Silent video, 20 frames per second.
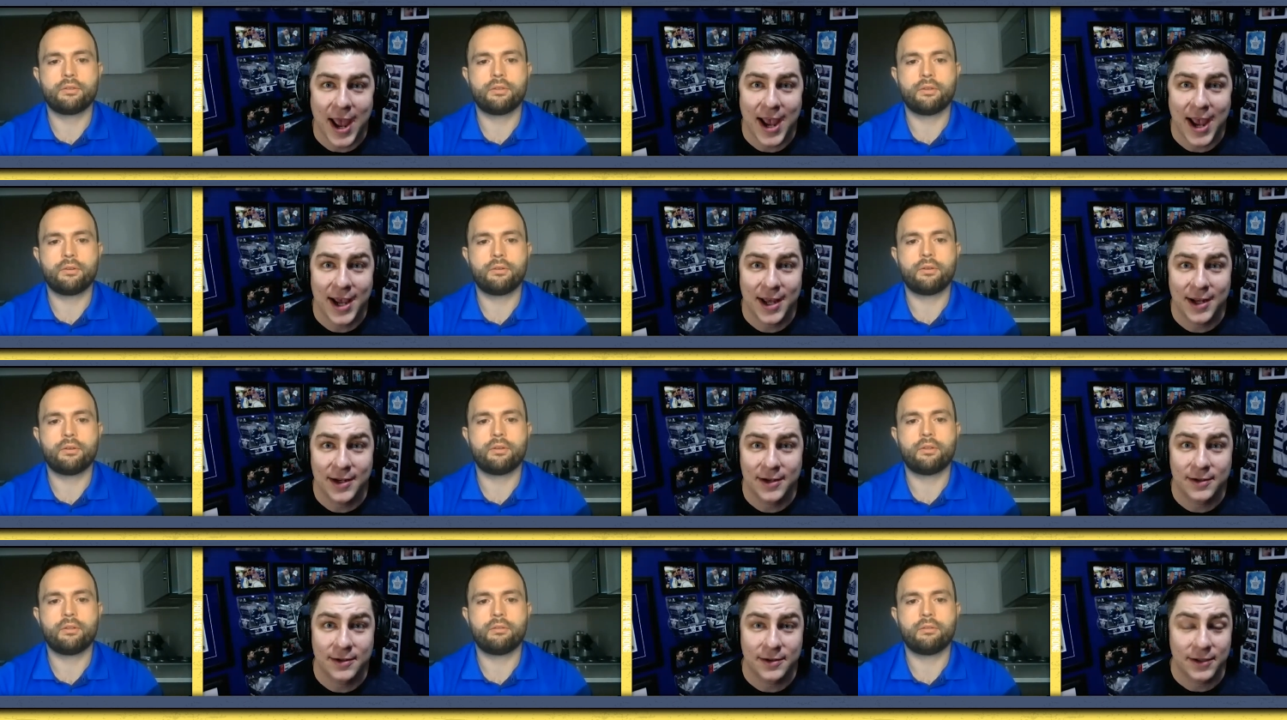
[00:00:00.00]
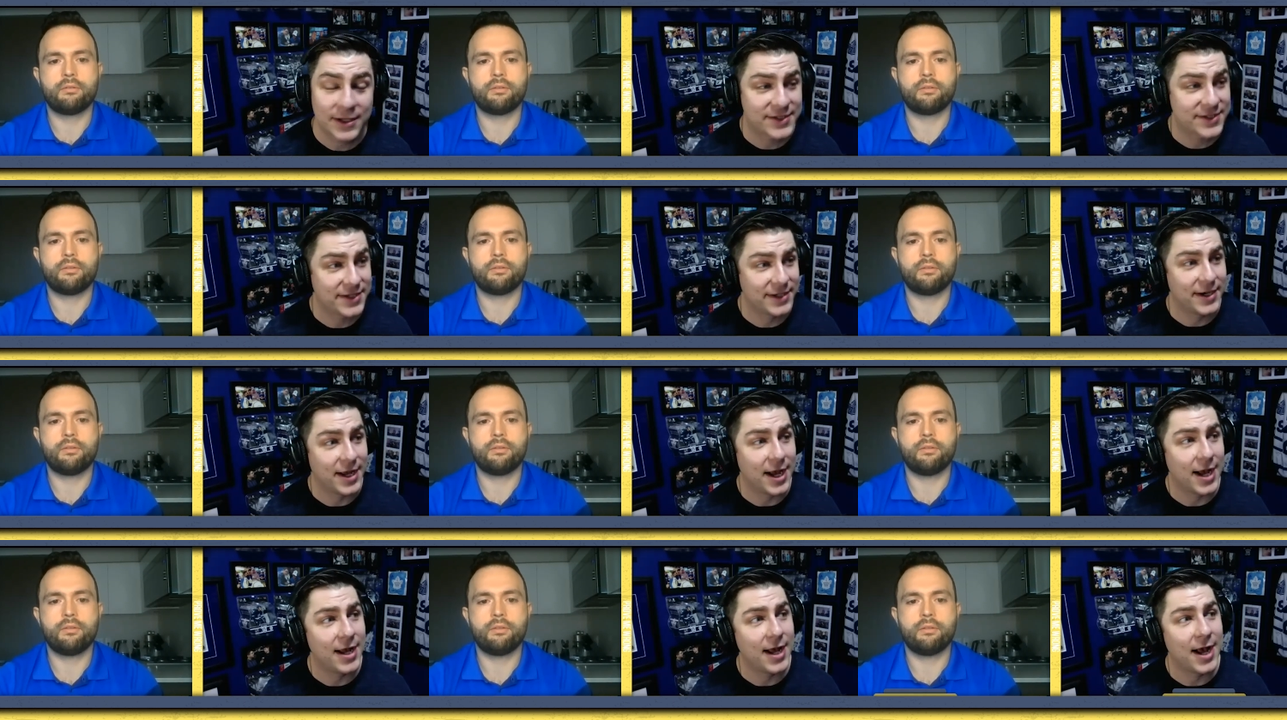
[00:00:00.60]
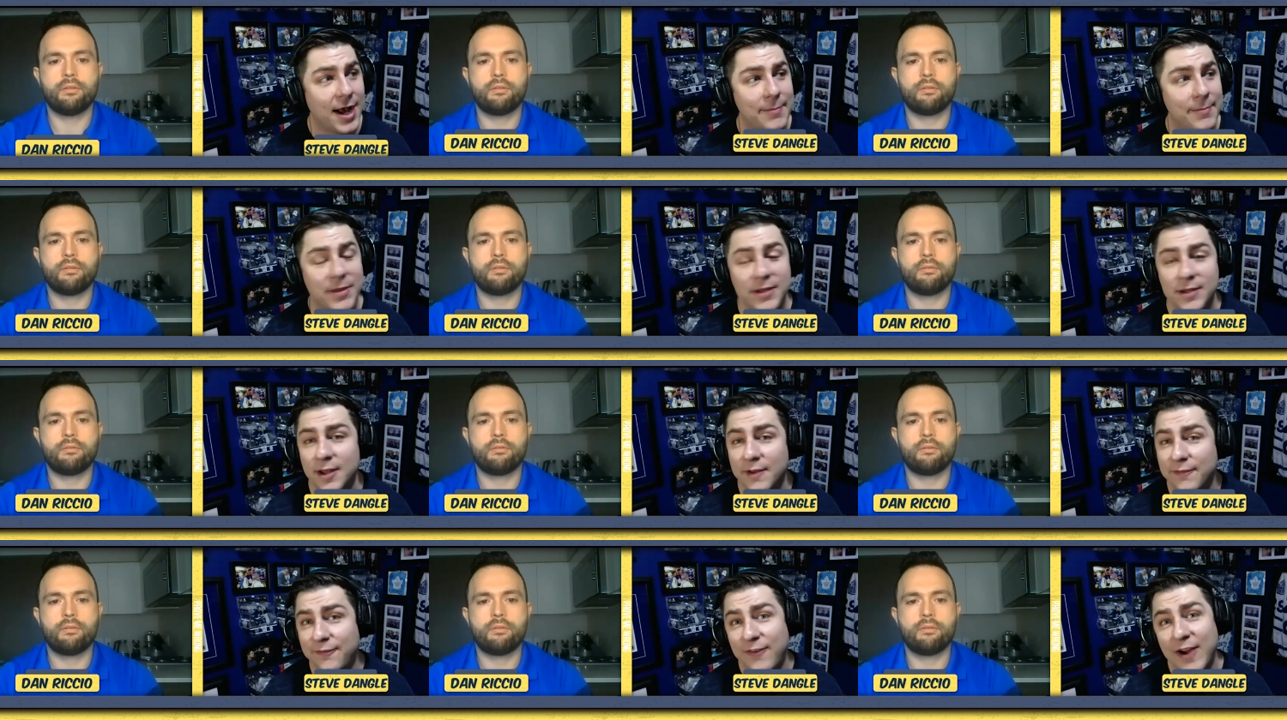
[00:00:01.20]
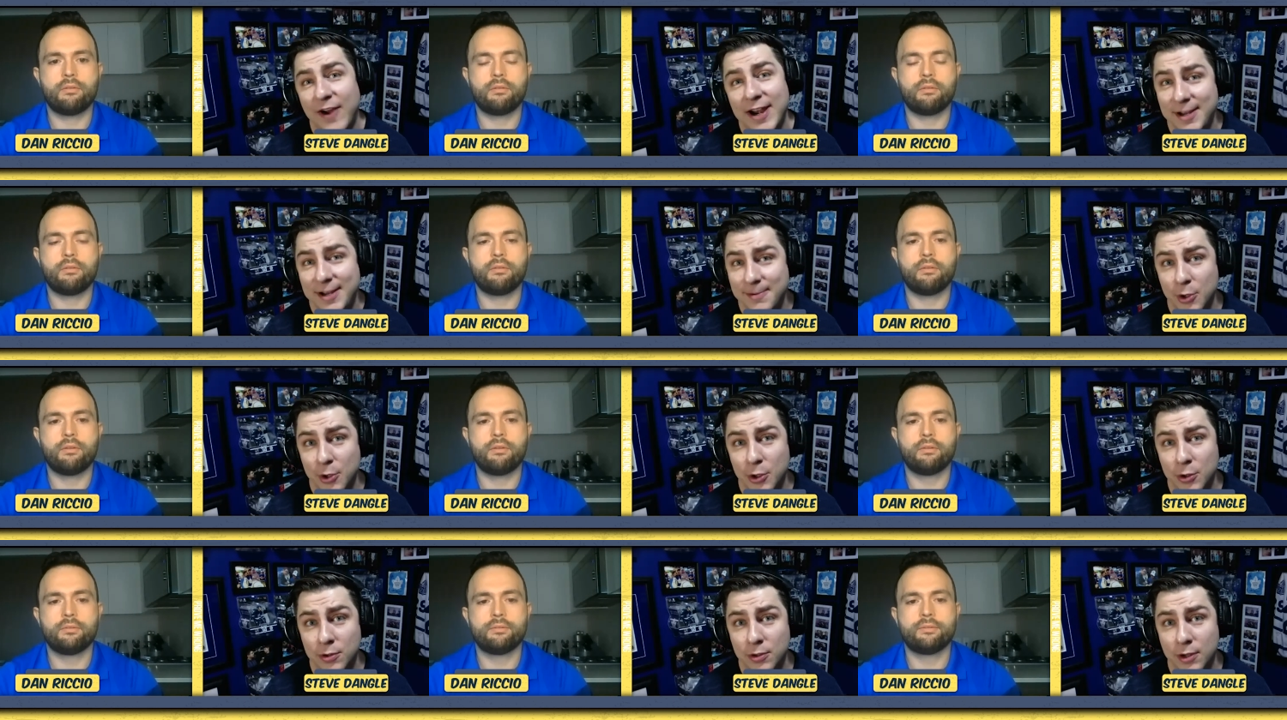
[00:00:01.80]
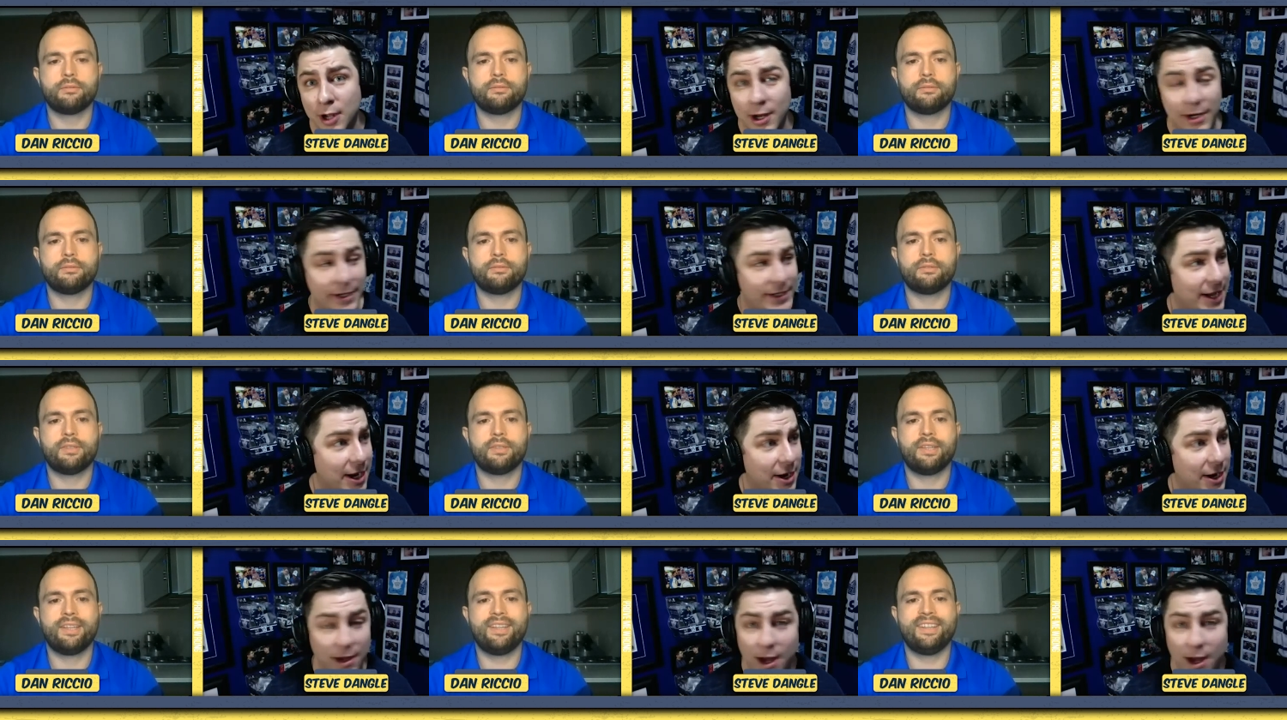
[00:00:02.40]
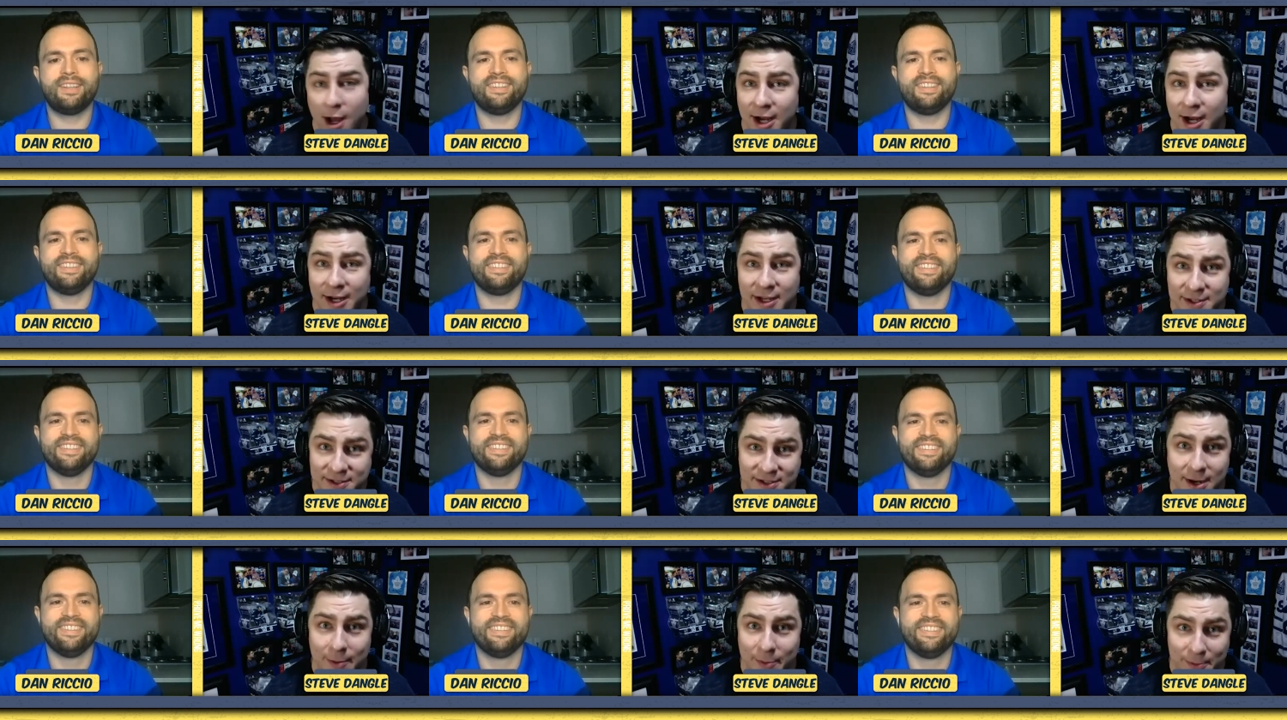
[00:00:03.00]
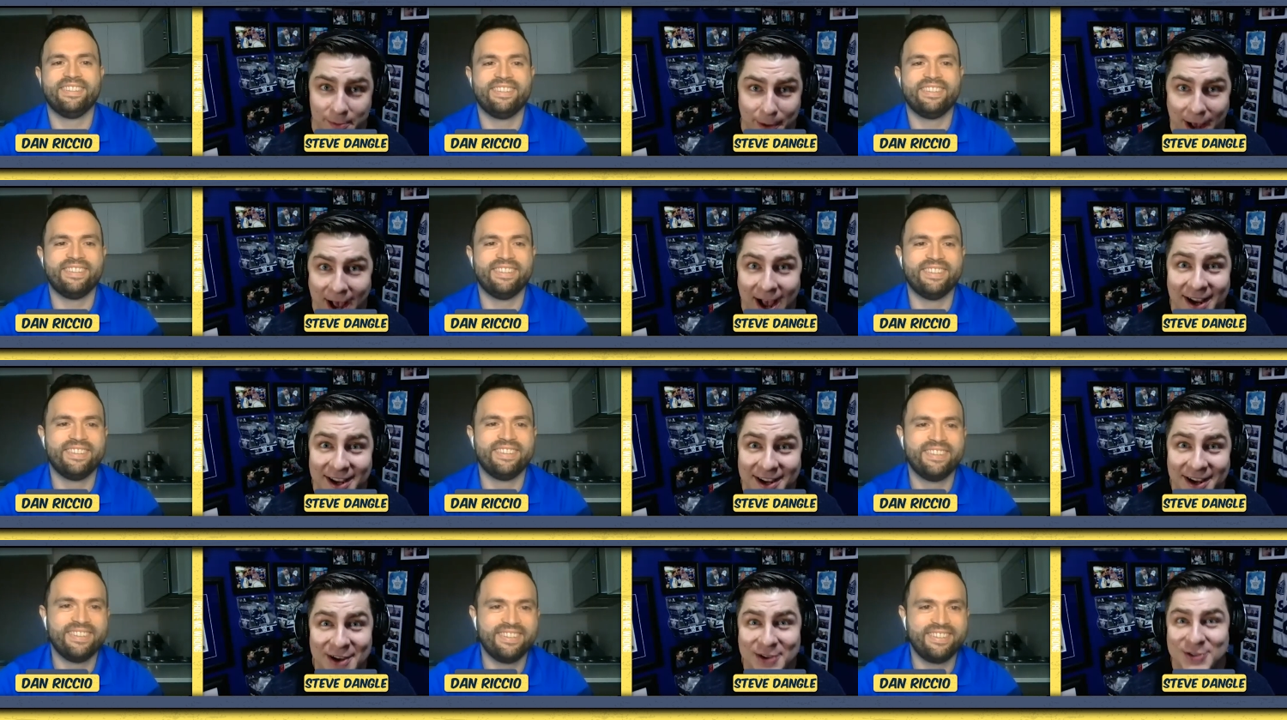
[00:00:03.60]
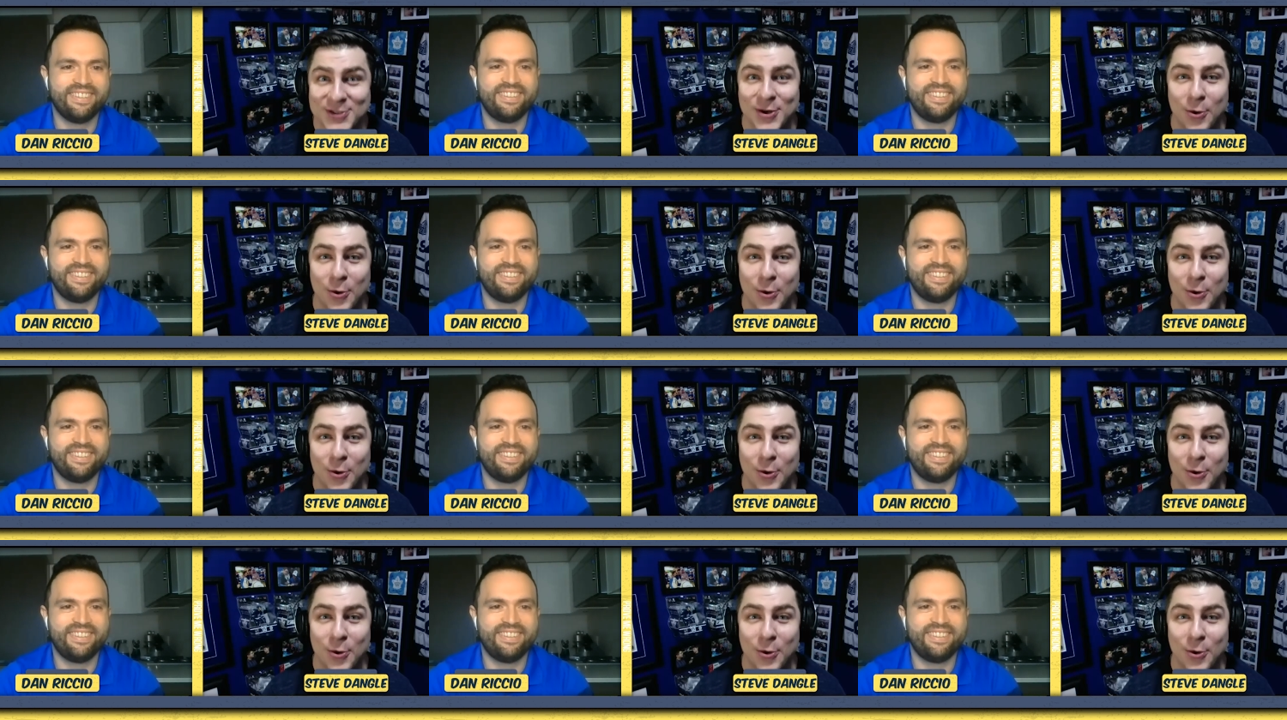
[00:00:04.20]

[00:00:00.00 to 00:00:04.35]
Speaker 1: And listen, I- am in a fighting mood on account of hockey's coming back.